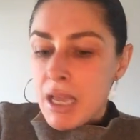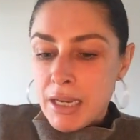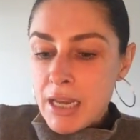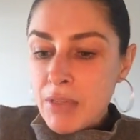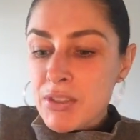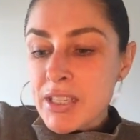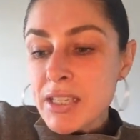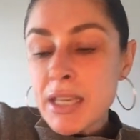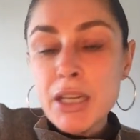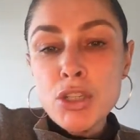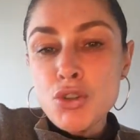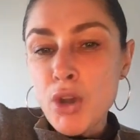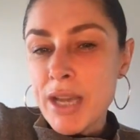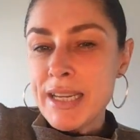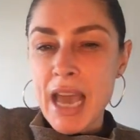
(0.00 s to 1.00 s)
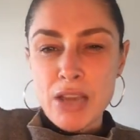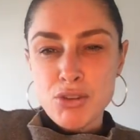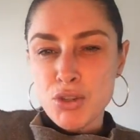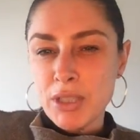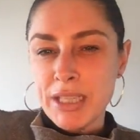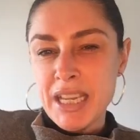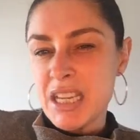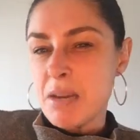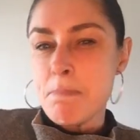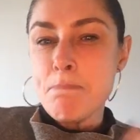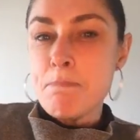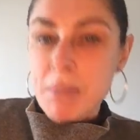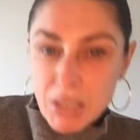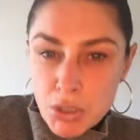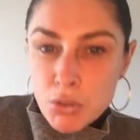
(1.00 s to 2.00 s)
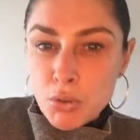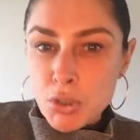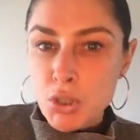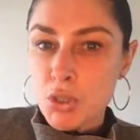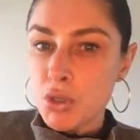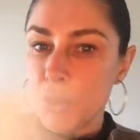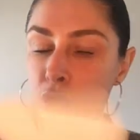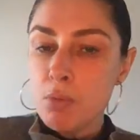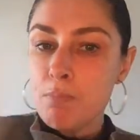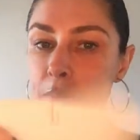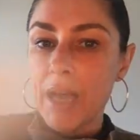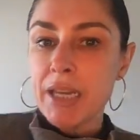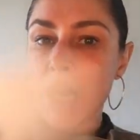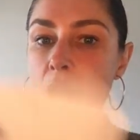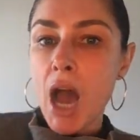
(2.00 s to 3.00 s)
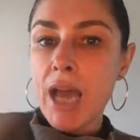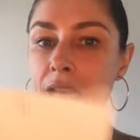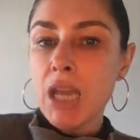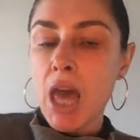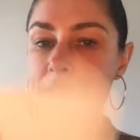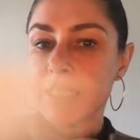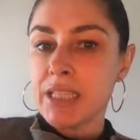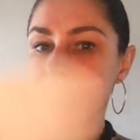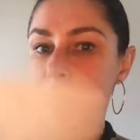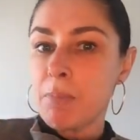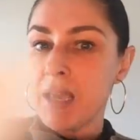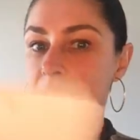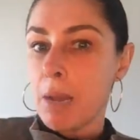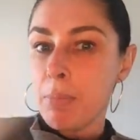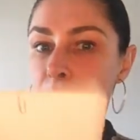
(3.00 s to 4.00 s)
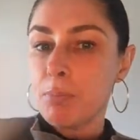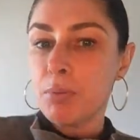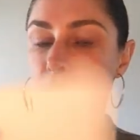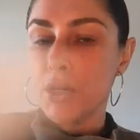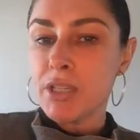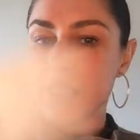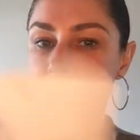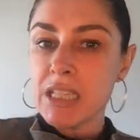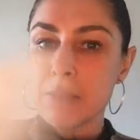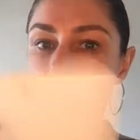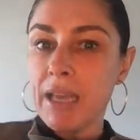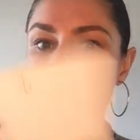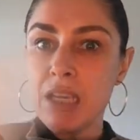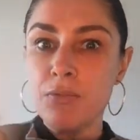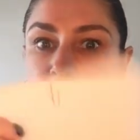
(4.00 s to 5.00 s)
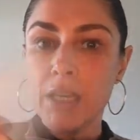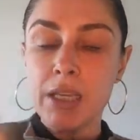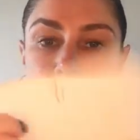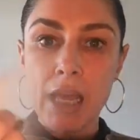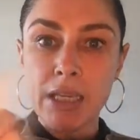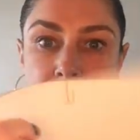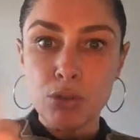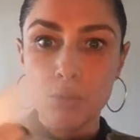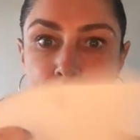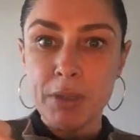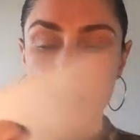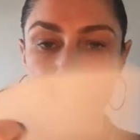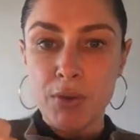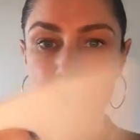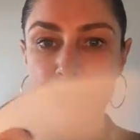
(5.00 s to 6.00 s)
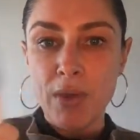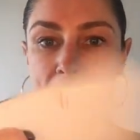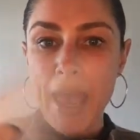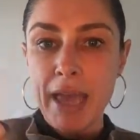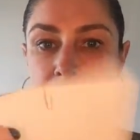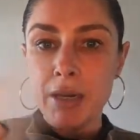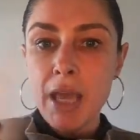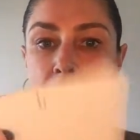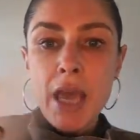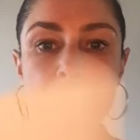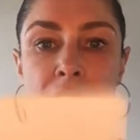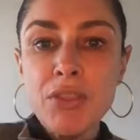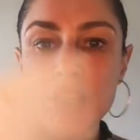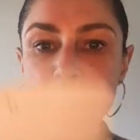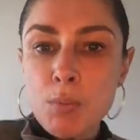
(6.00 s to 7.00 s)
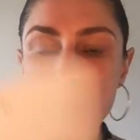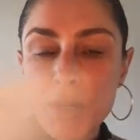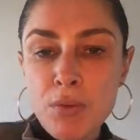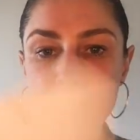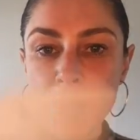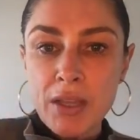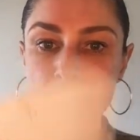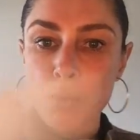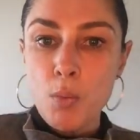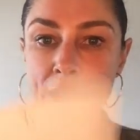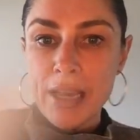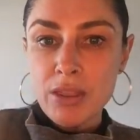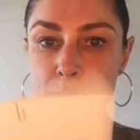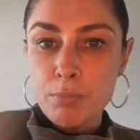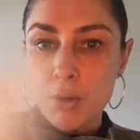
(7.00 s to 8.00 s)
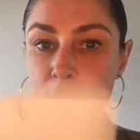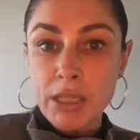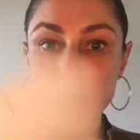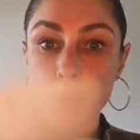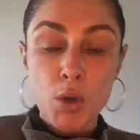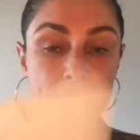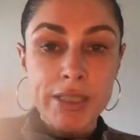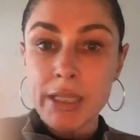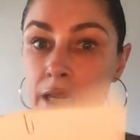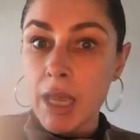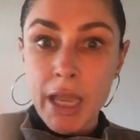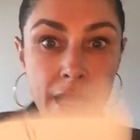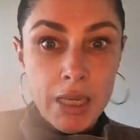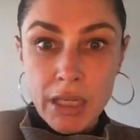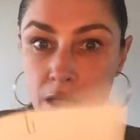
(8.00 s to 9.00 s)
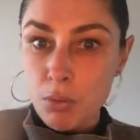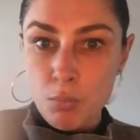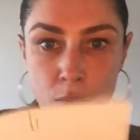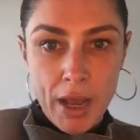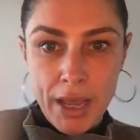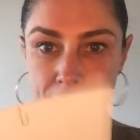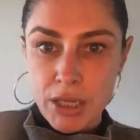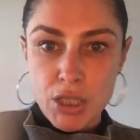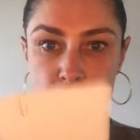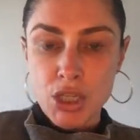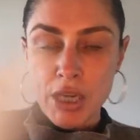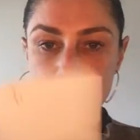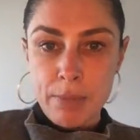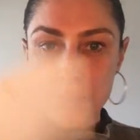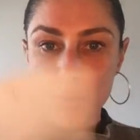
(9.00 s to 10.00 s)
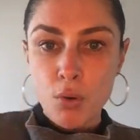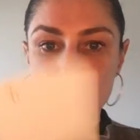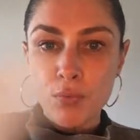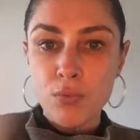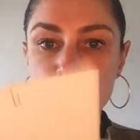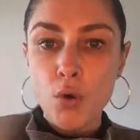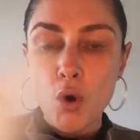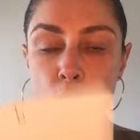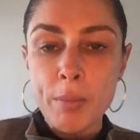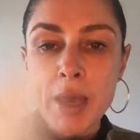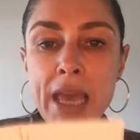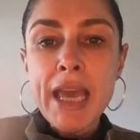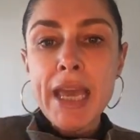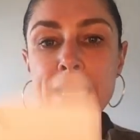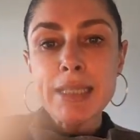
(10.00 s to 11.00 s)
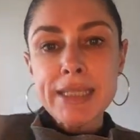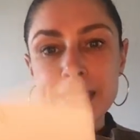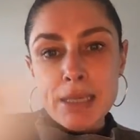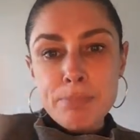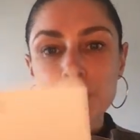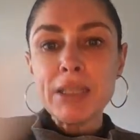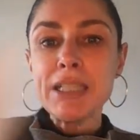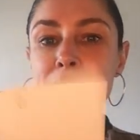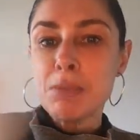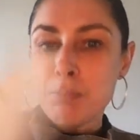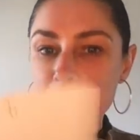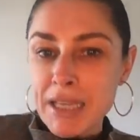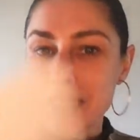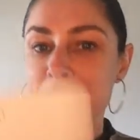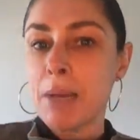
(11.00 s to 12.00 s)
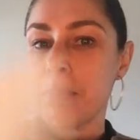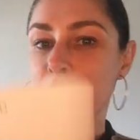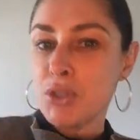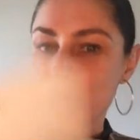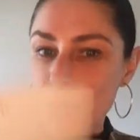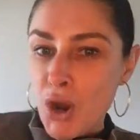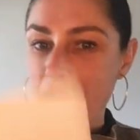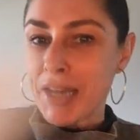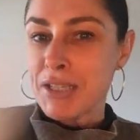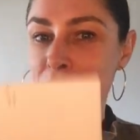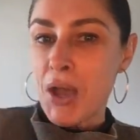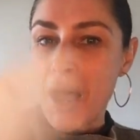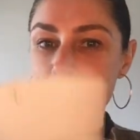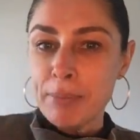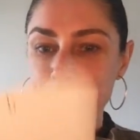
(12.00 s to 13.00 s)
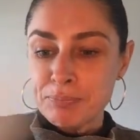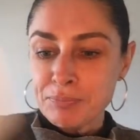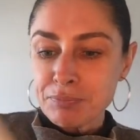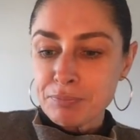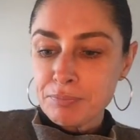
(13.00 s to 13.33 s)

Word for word: Now this is going to dry naturally in a minute or two, but I like to speed up the process by giving it a little bit of a fan. Now this won't affect the way the product works in any way, shape or form. It simply speeds up the drying time.